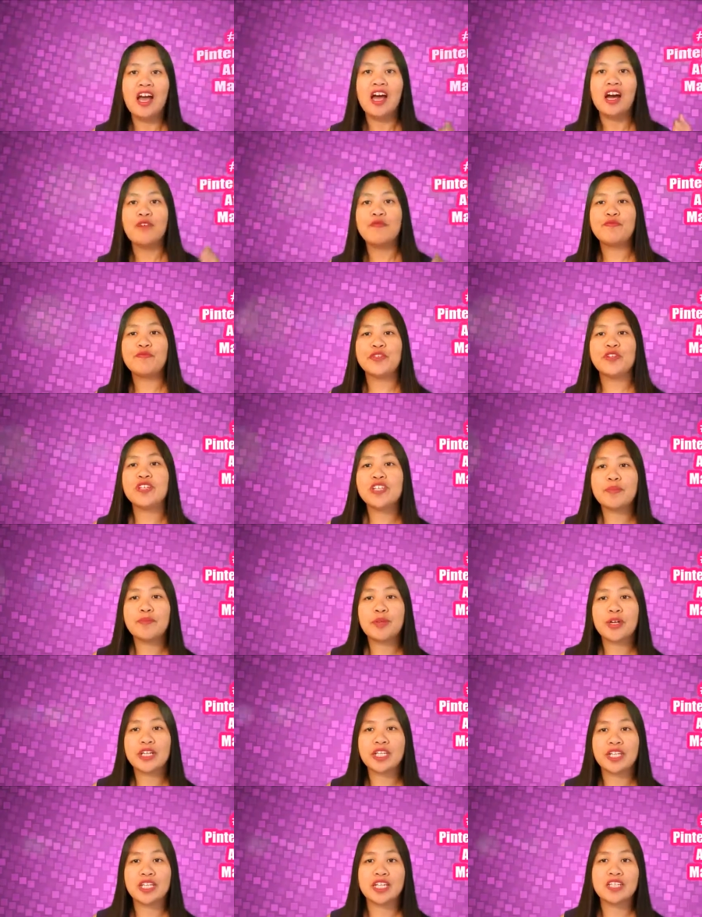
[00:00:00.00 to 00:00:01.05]
Affiliate
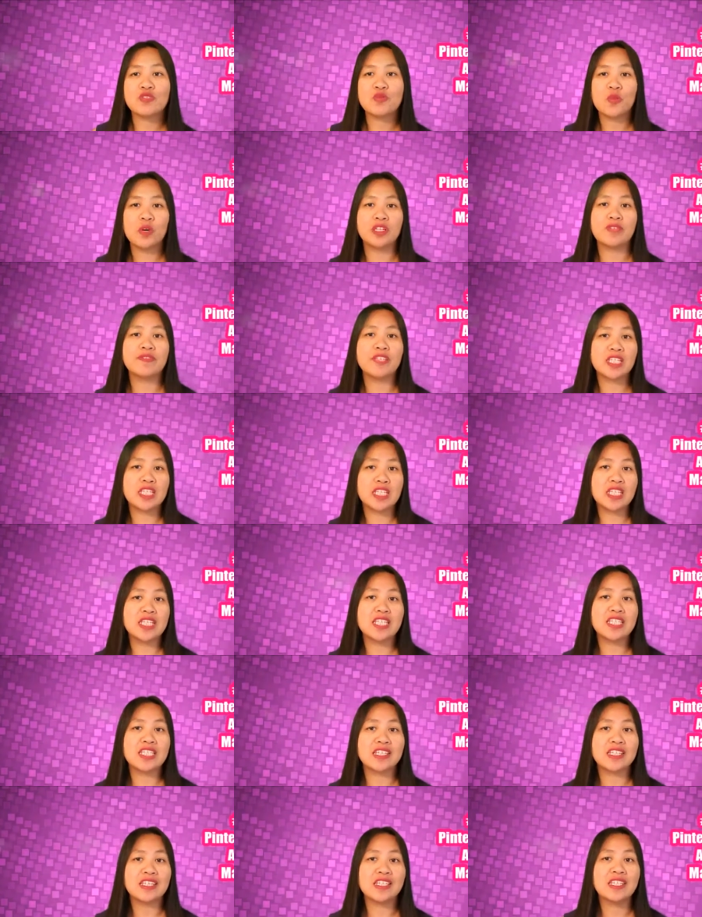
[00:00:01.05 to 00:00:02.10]
marketing is one of the
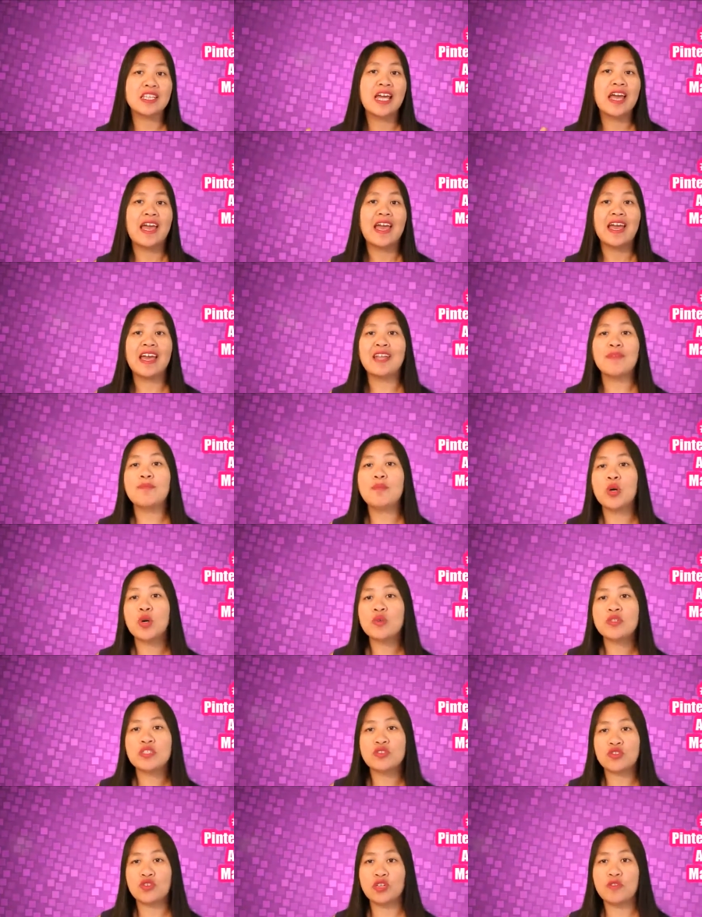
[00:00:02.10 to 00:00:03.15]
easiest and
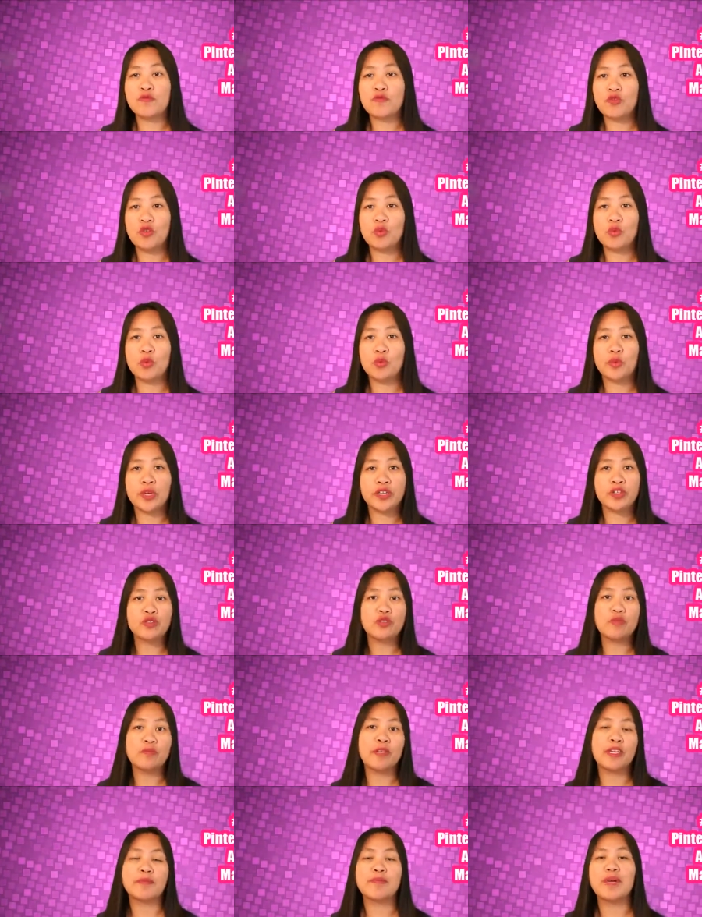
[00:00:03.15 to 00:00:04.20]
most straightforward way to
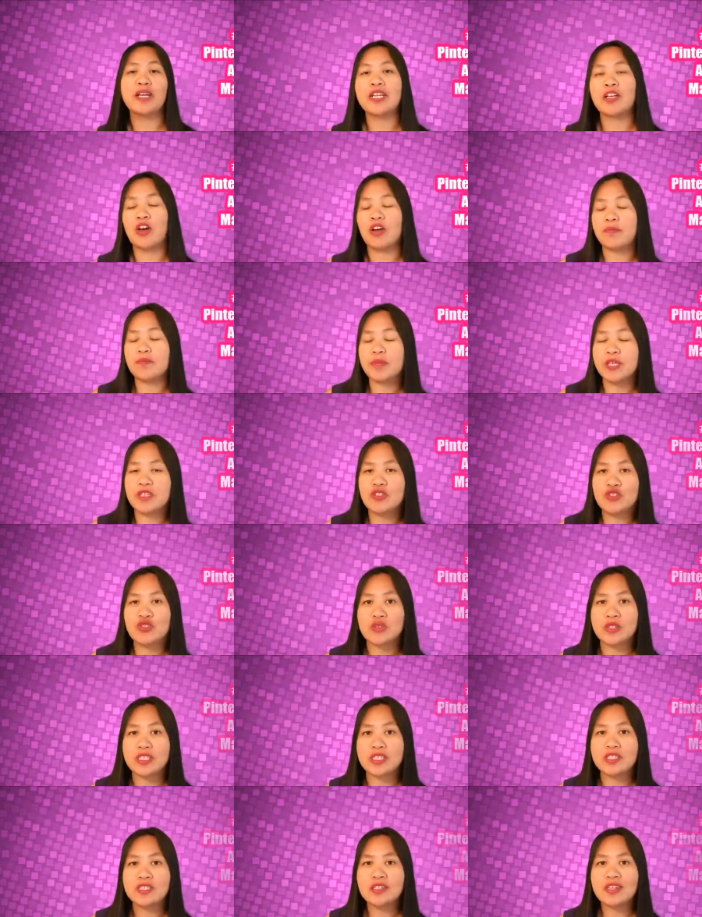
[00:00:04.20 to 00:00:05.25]
make money on
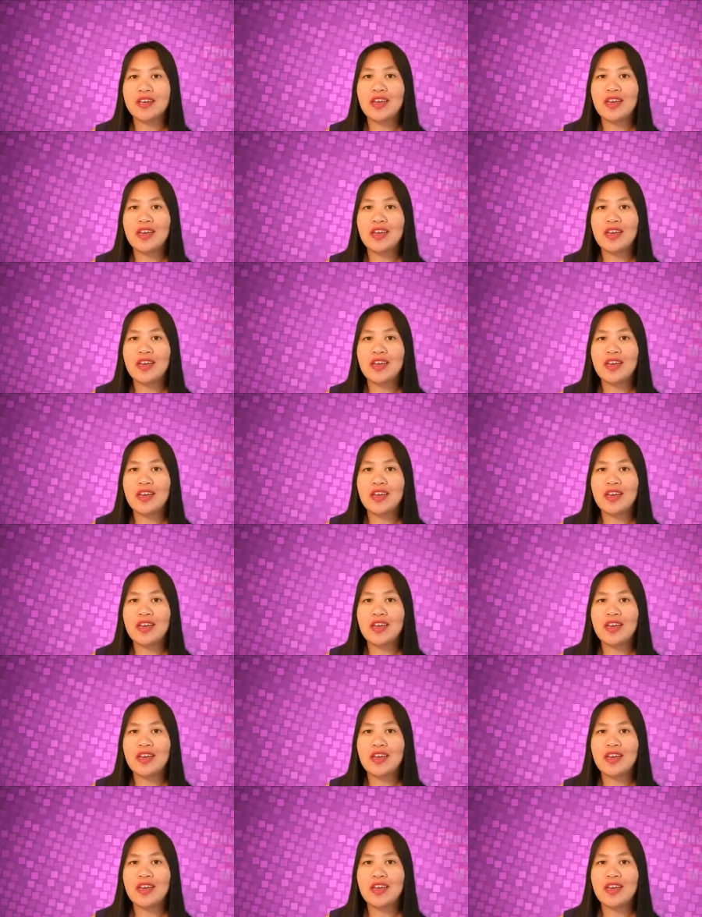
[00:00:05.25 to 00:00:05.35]
Pinterest.